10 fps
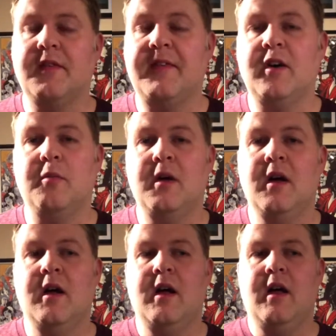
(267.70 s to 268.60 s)
of the film
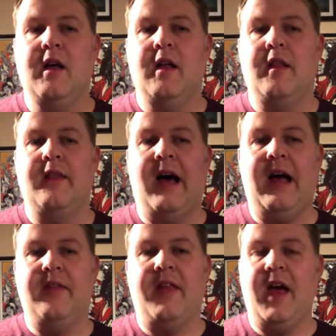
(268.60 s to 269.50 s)

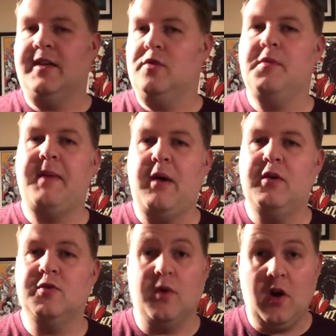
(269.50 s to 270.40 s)
that their
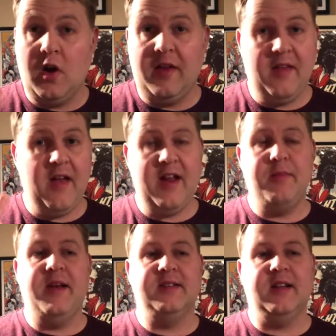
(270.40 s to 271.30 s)
superpowers were all in their
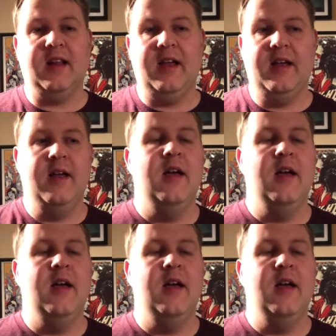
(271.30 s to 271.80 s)
head, basically.